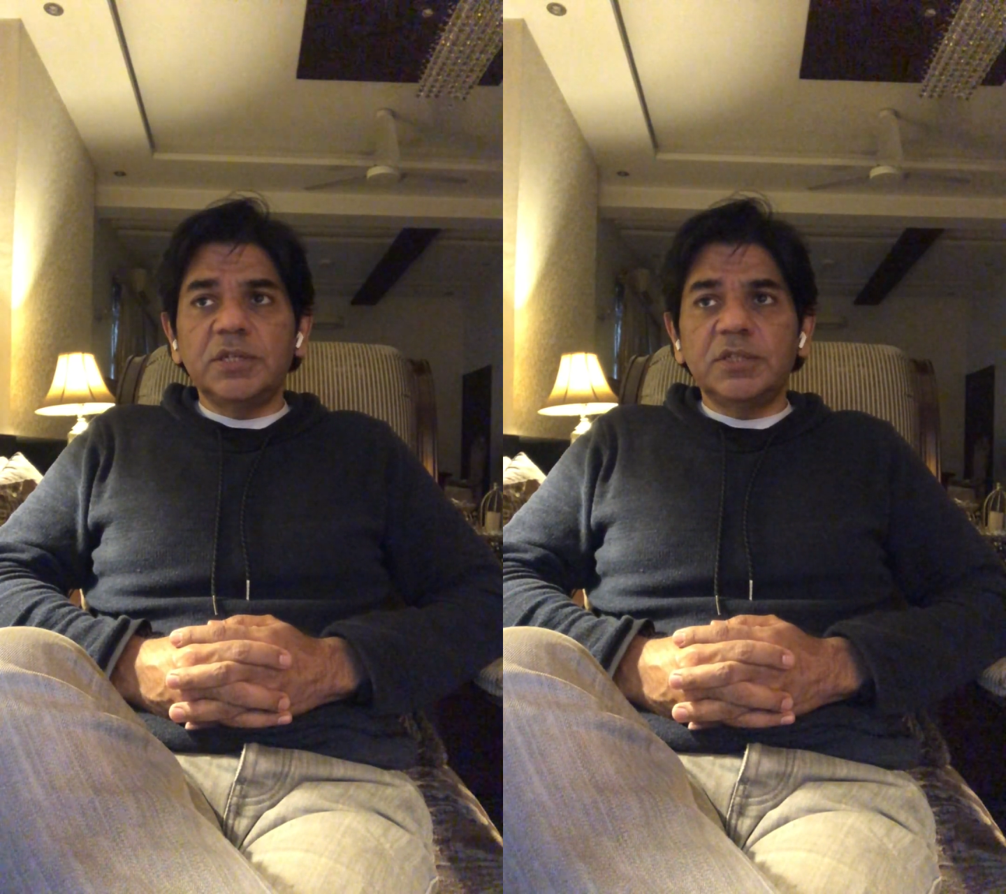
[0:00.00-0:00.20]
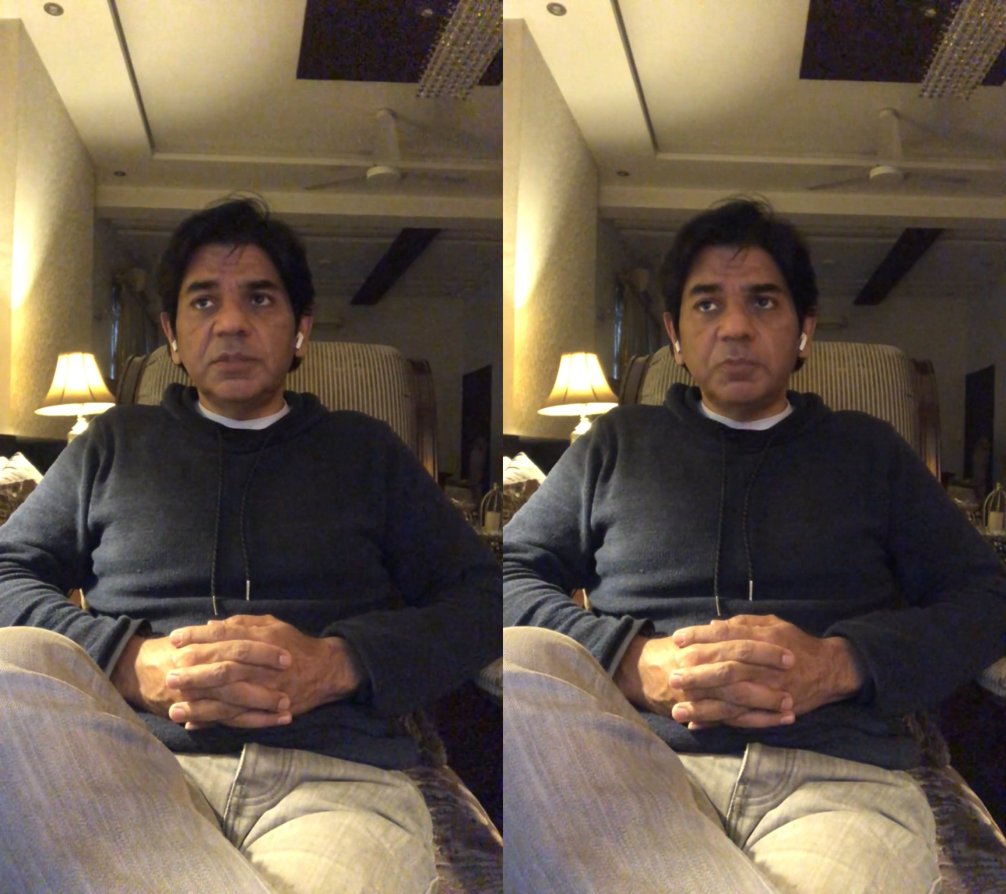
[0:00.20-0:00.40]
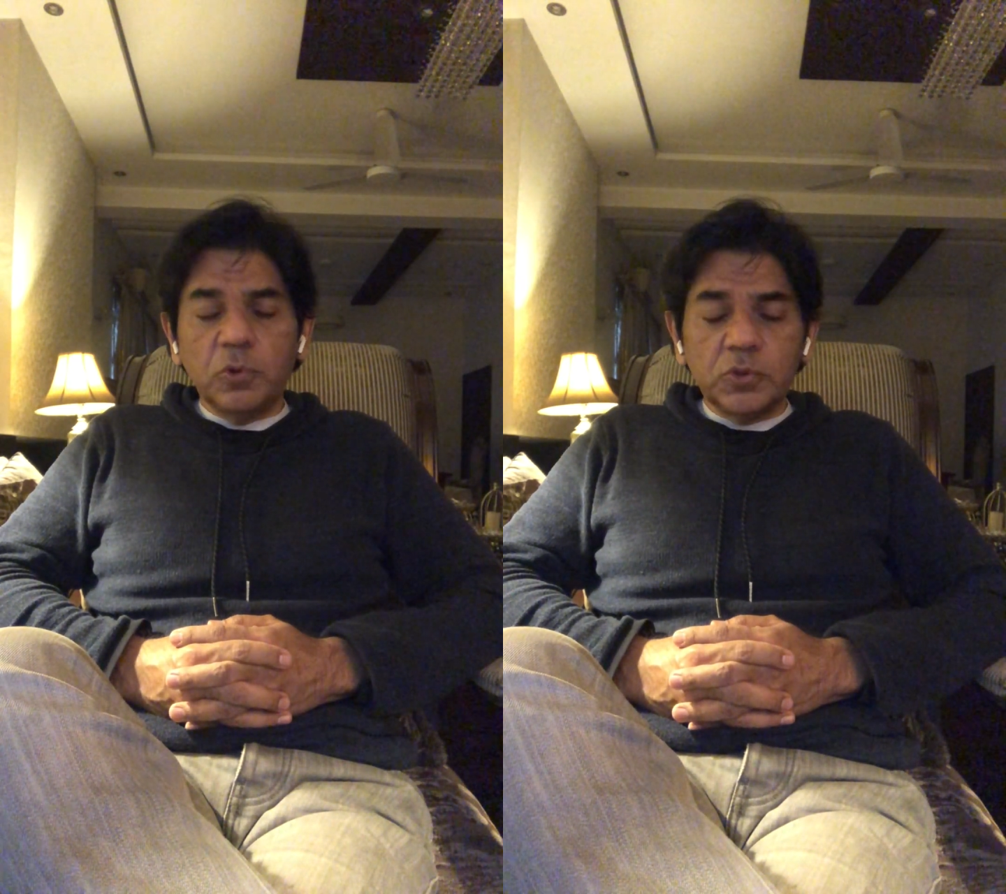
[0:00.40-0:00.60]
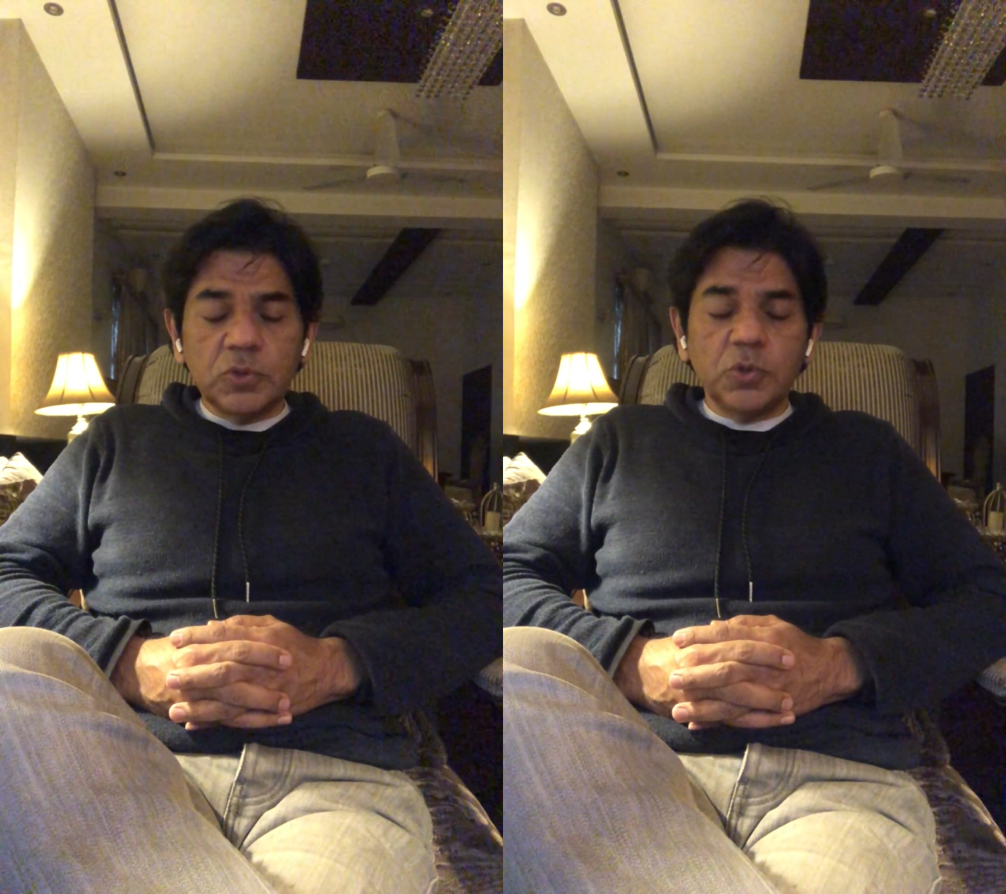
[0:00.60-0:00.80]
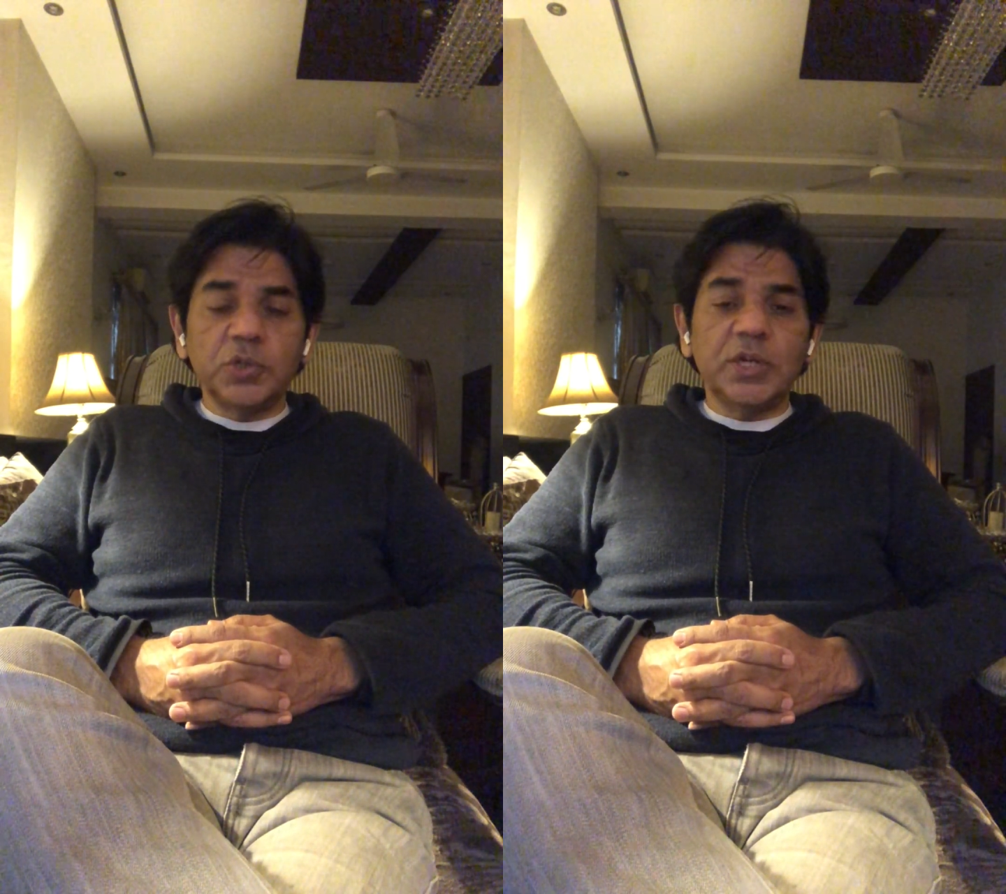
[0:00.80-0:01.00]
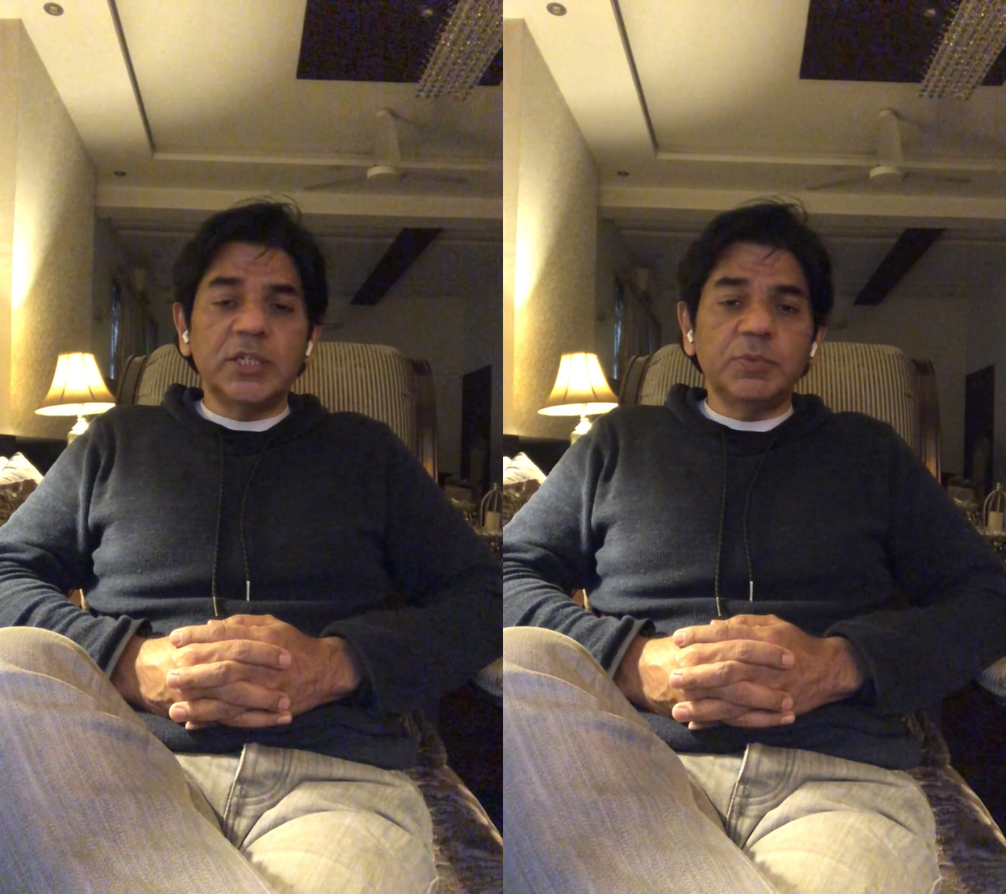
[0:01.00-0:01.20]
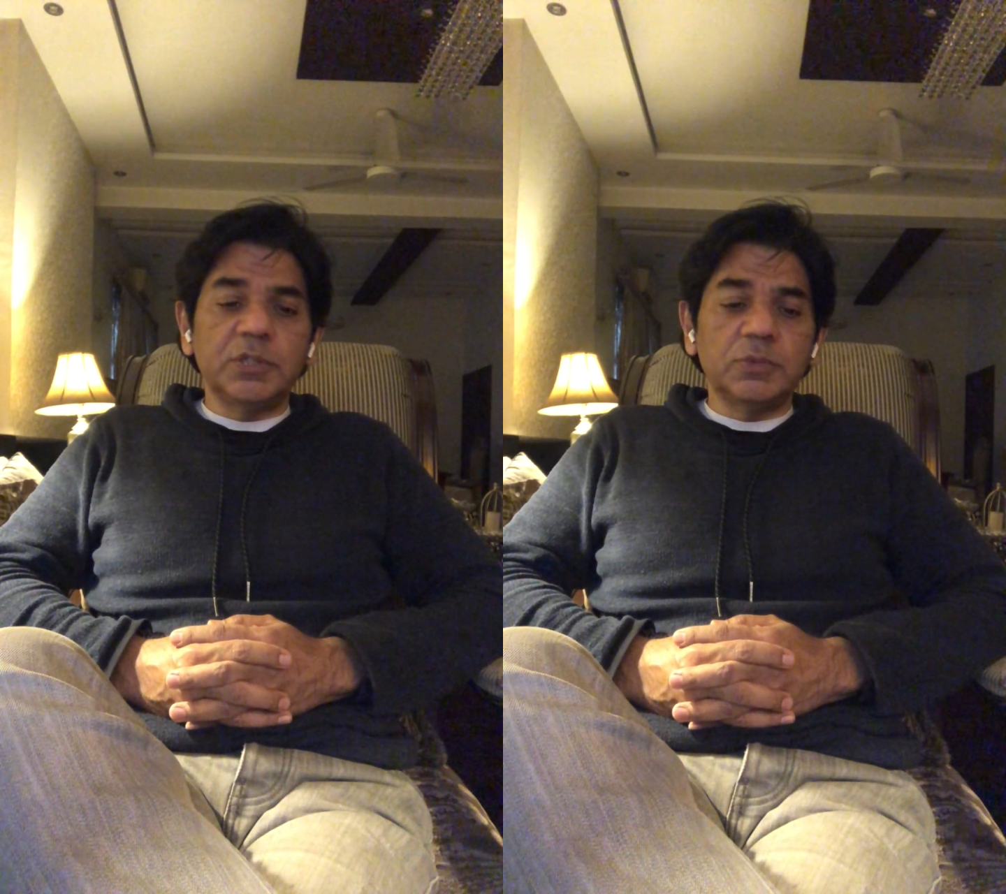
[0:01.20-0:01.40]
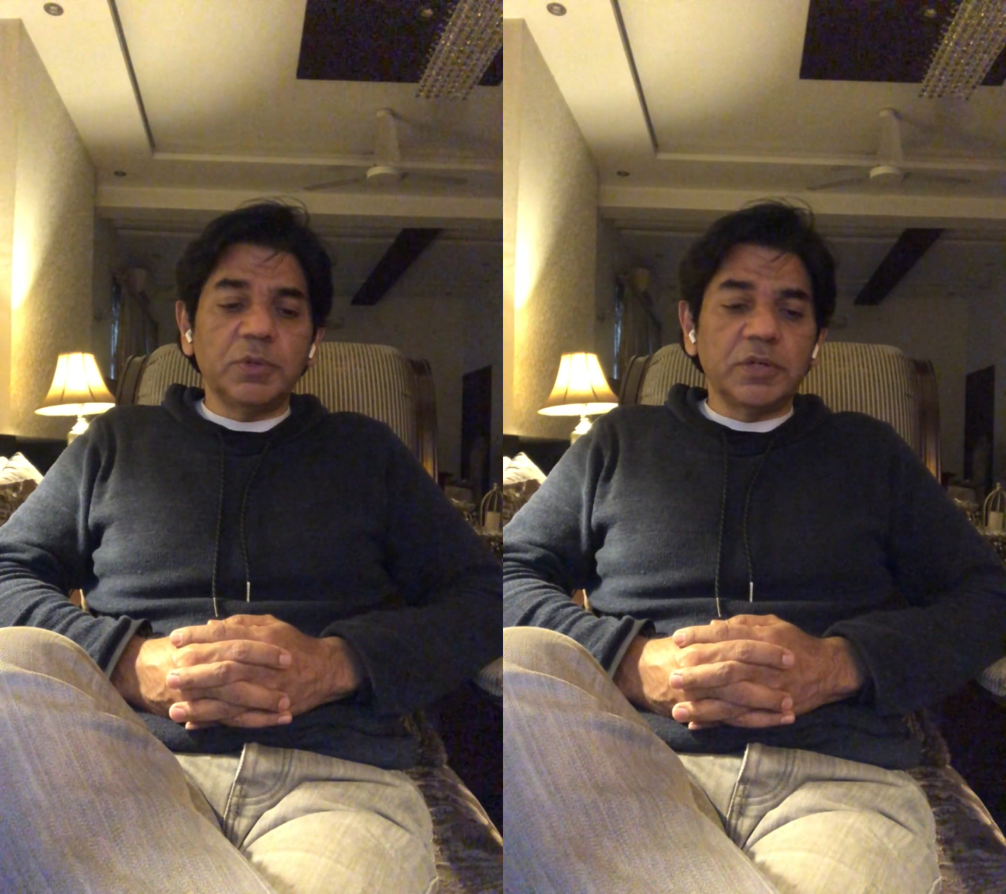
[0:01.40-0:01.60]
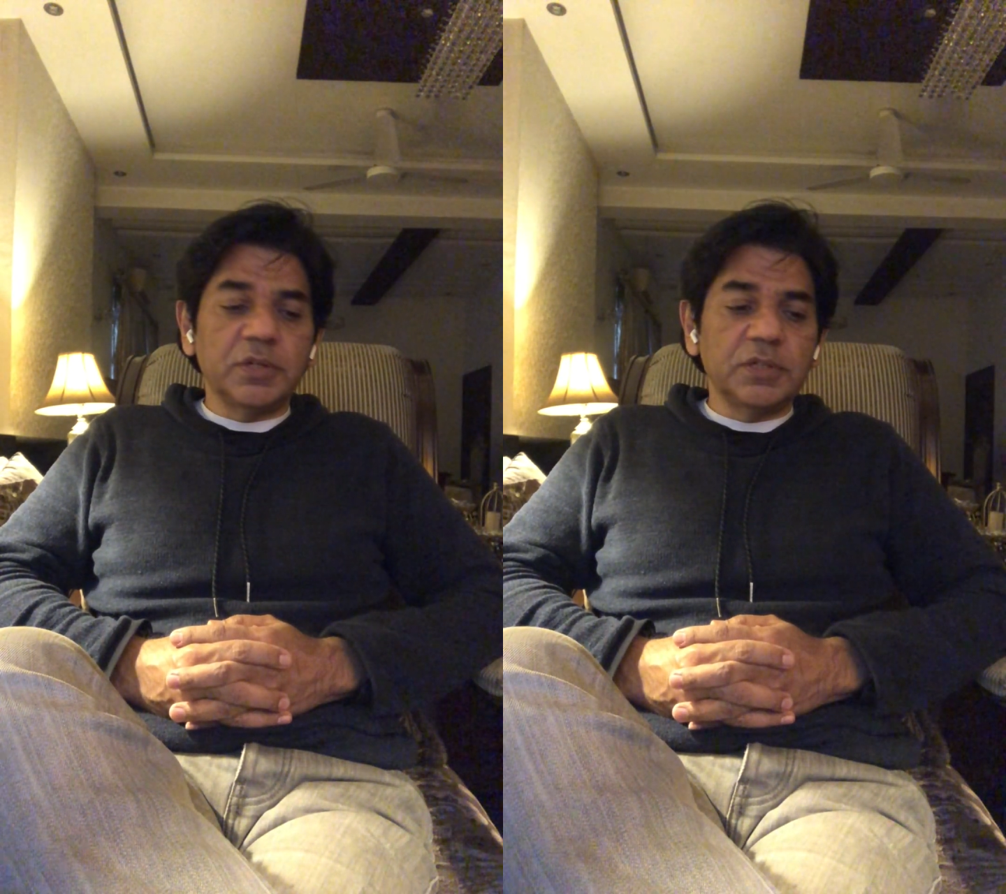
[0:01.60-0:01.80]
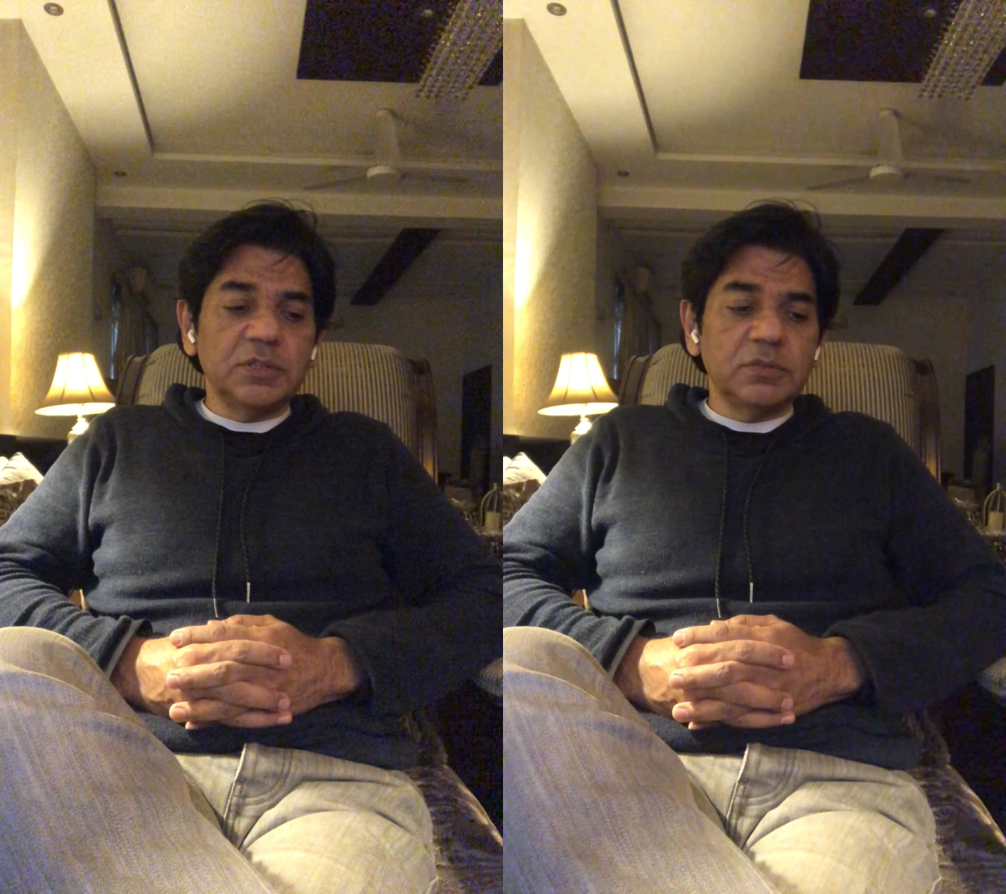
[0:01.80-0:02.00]
is supposed to socialize with his
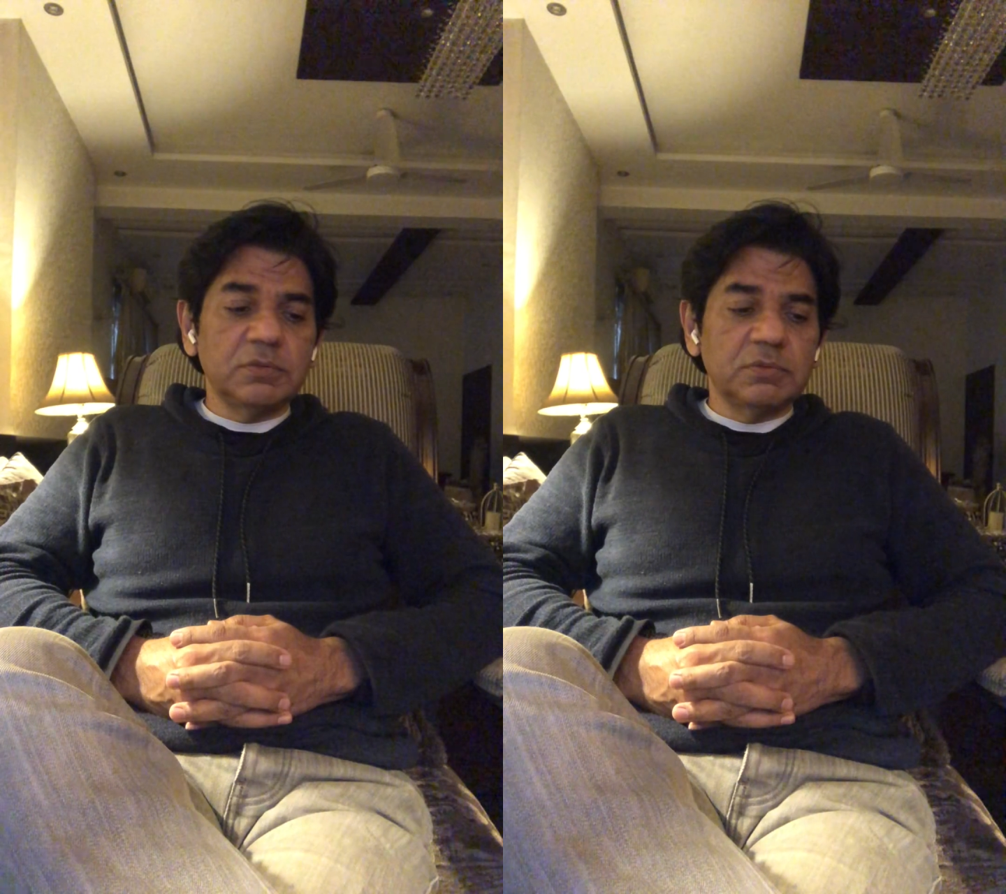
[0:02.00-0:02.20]
workers.